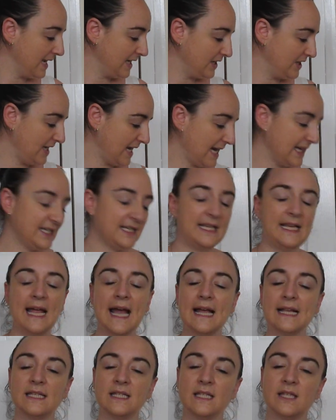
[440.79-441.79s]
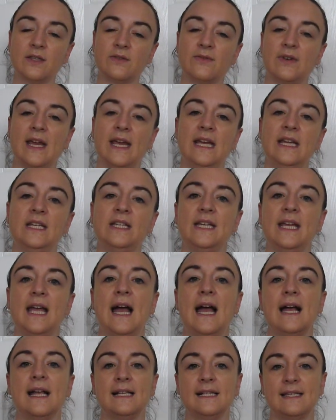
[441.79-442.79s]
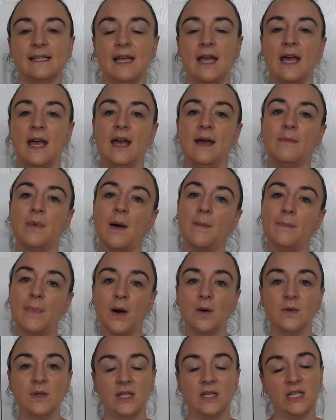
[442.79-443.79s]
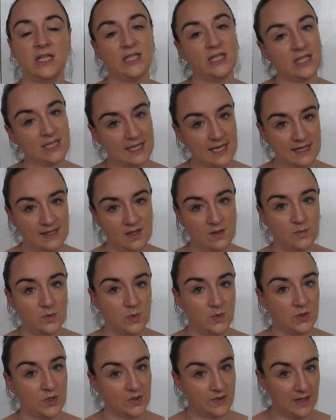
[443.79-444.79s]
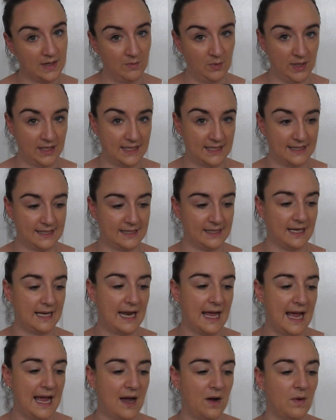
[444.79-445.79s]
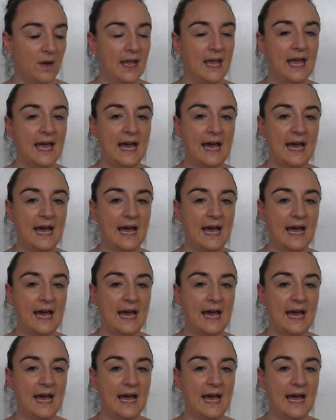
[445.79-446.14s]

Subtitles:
She actually has 3. She has a bowl that she just has her water in, which is still out,